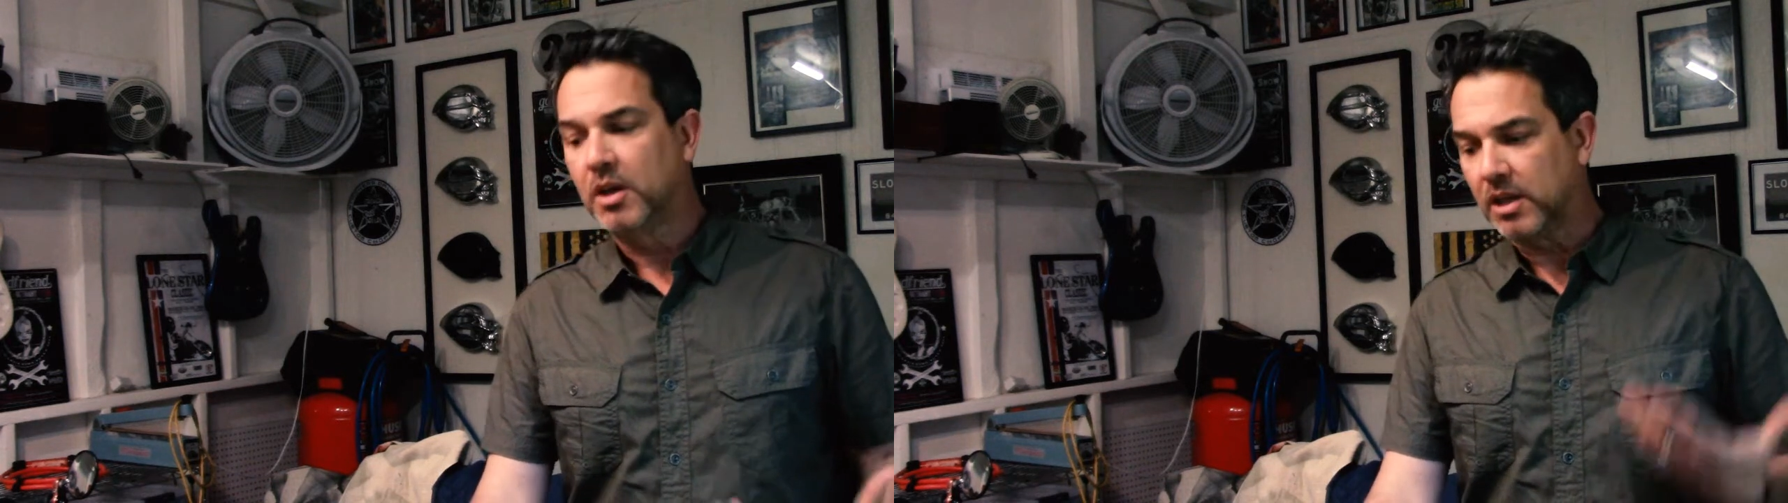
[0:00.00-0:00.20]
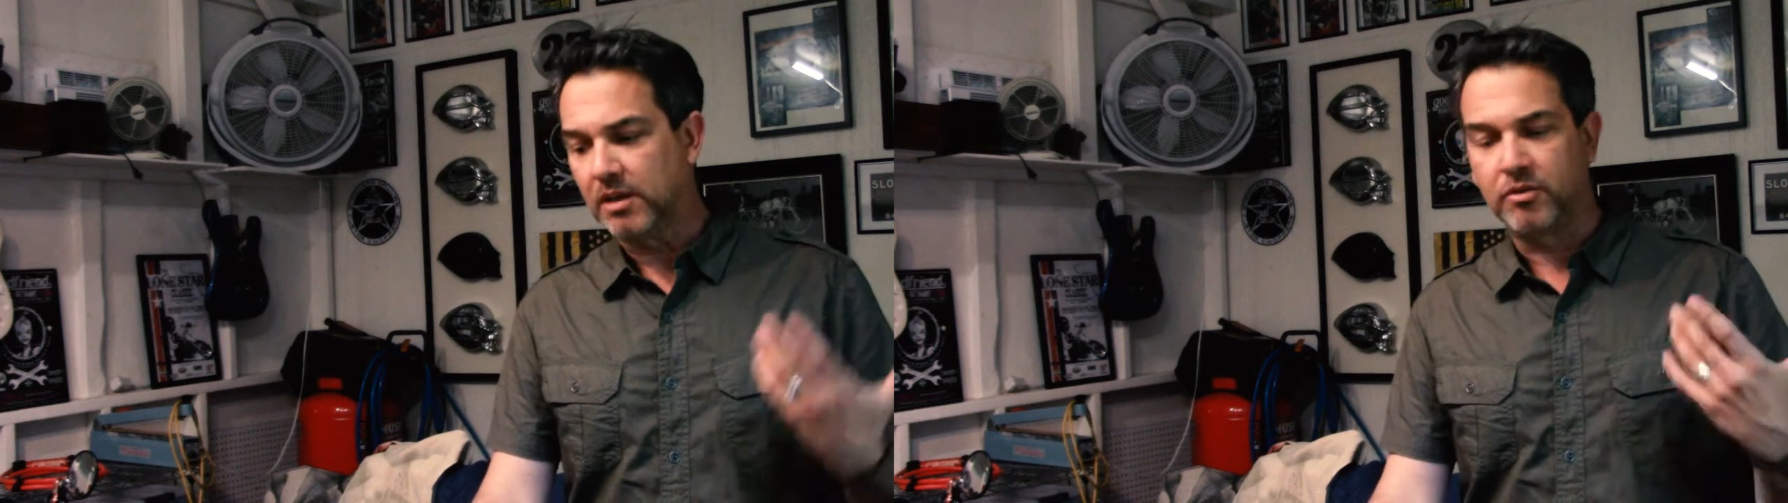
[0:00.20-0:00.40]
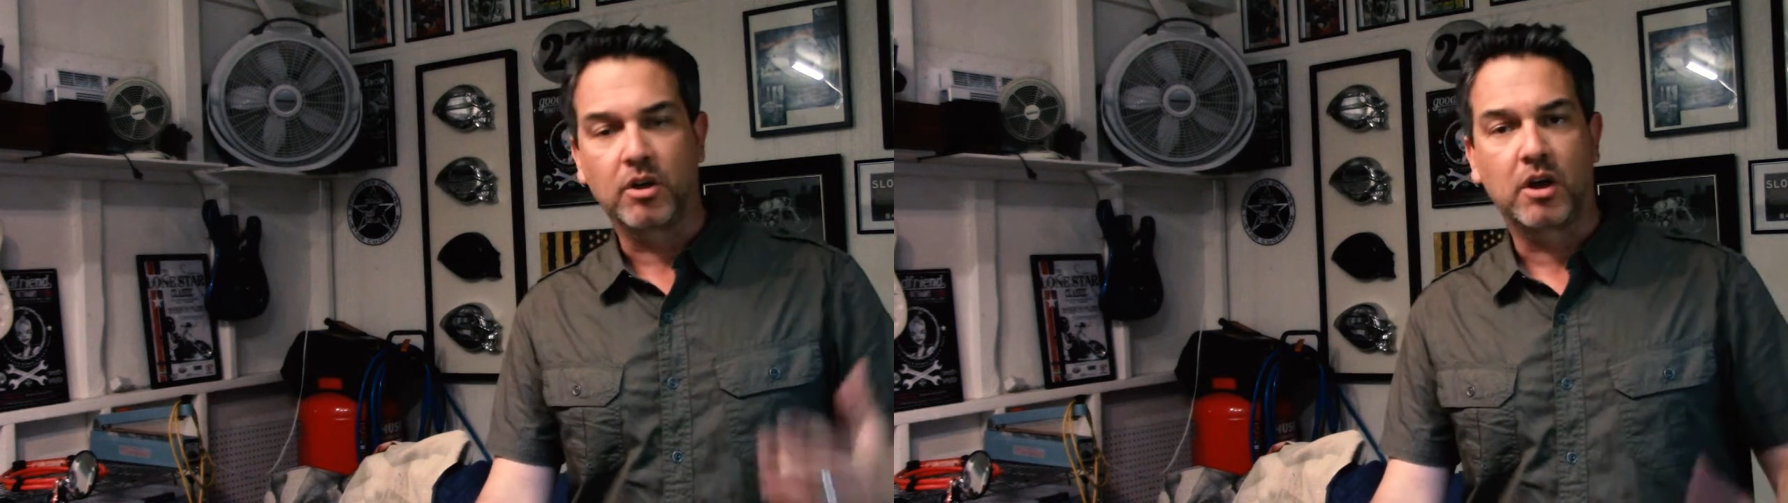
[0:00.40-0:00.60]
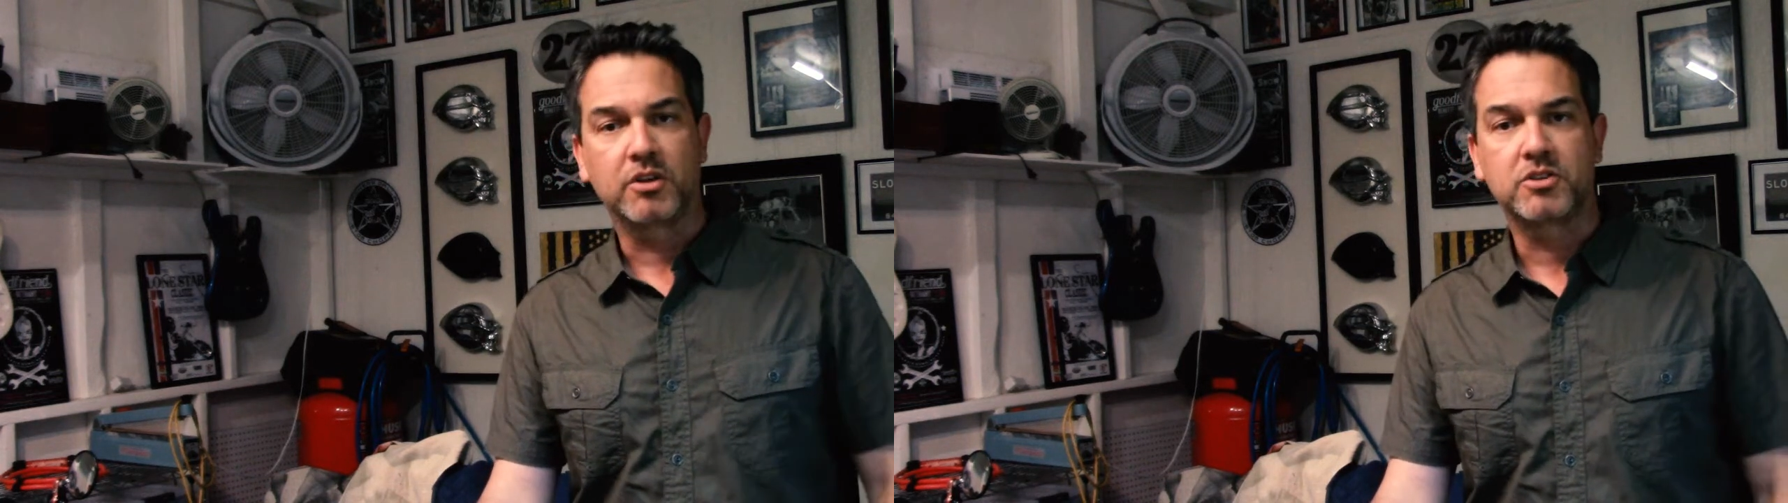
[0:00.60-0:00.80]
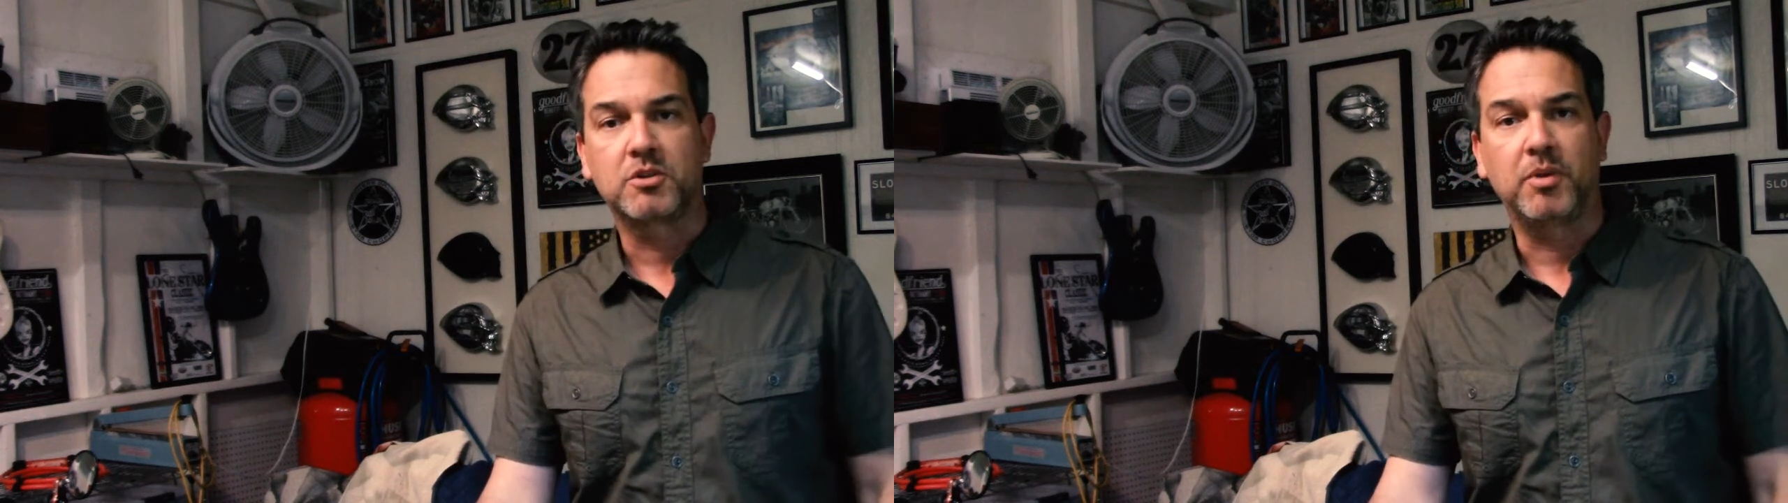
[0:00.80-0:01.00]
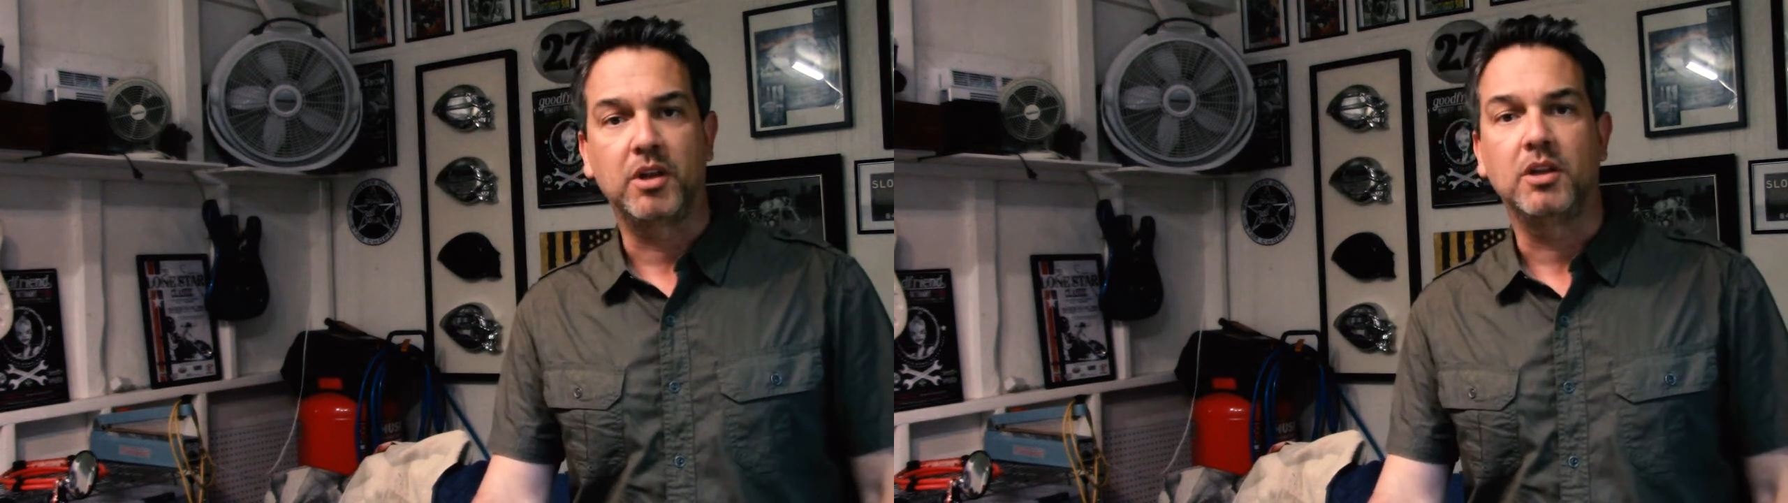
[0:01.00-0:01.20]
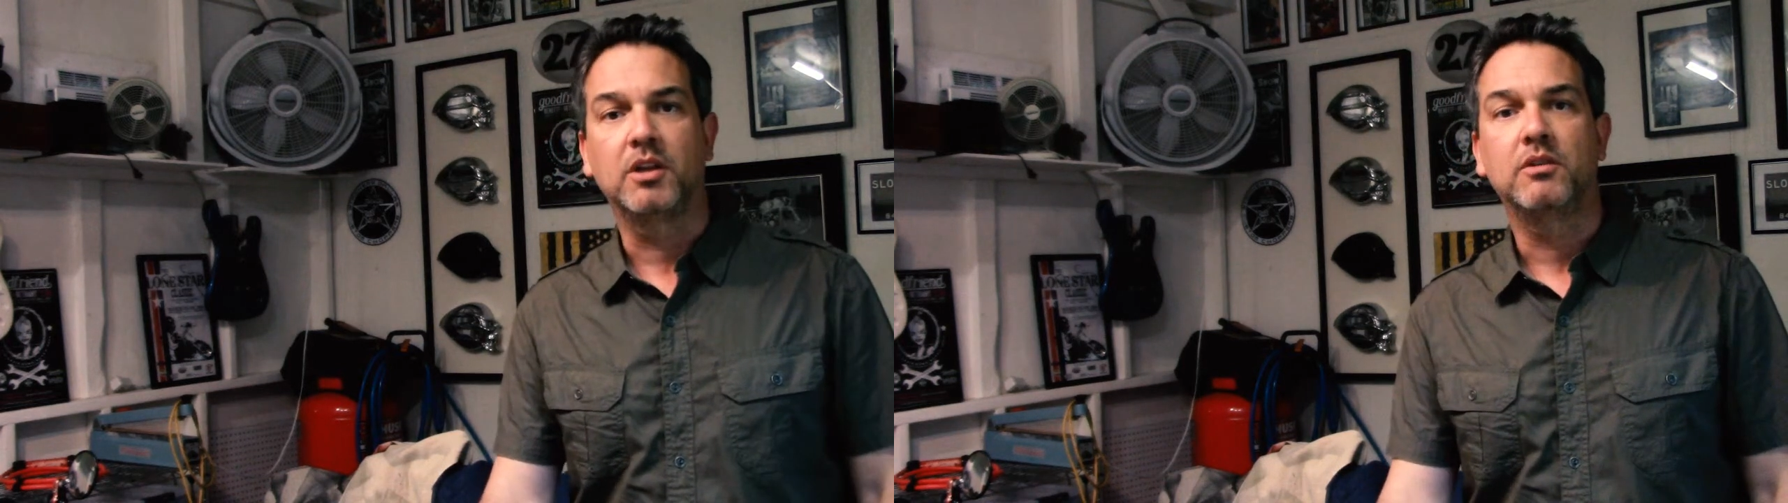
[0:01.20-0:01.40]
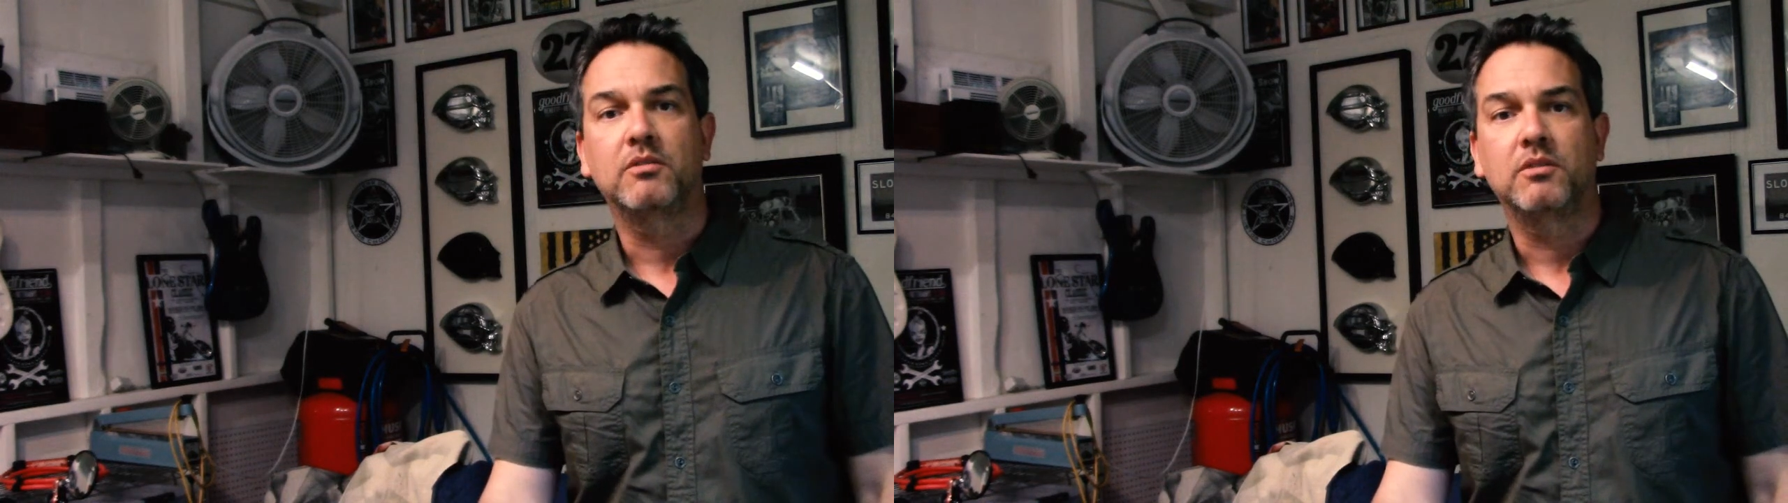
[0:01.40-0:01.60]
give you an honest opinion,